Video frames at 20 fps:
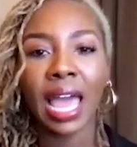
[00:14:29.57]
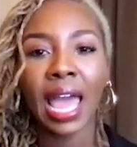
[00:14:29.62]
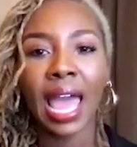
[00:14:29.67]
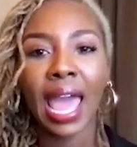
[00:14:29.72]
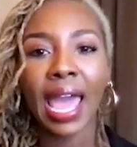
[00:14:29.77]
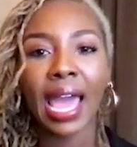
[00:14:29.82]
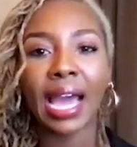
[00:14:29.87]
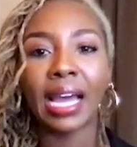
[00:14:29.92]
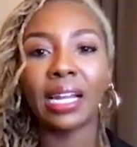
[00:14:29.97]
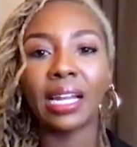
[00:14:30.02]

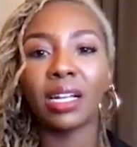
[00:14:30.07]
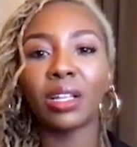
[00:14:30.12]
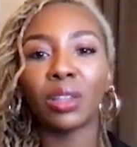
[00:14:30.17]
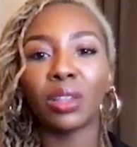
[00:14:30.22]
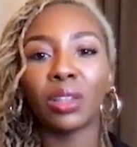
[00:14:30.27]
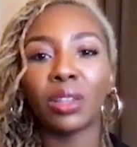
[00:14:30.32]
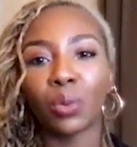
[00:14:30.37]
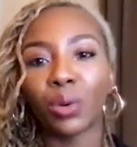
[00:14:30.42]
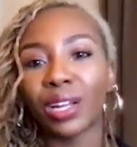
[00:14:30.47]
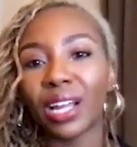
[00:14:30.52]
And the
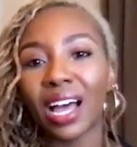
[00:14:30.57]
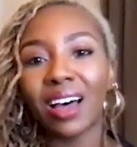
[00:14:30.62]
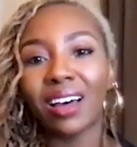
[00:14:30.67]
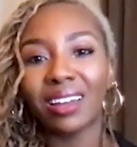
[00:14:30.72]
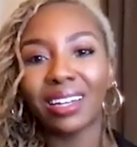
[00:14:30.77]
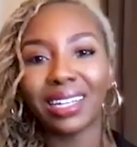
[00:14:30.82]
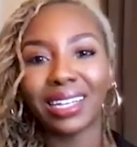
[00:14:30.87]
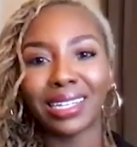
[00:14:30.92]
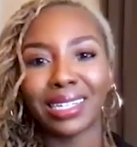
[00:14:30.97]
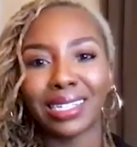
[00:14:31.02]

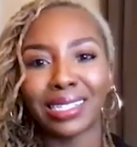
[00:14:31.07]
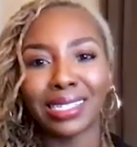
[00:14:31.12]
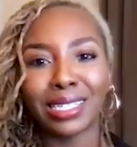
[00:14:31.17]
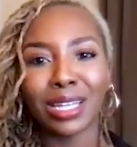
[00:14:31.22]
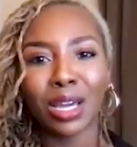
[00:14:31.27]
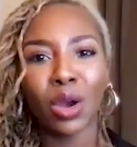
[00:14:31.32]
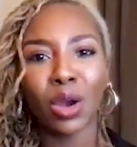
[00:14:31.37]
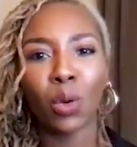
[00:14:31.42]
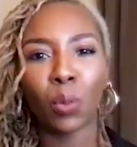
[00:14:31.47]
reality is,